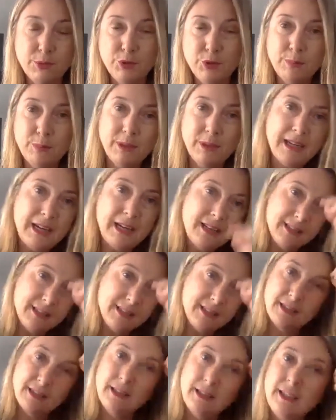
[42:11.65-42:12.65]
put in
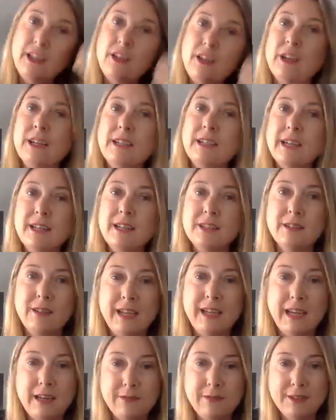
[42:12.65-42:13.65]
place in the early days of the
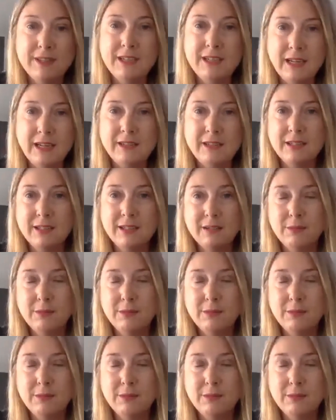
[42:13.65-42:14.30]
AFC under,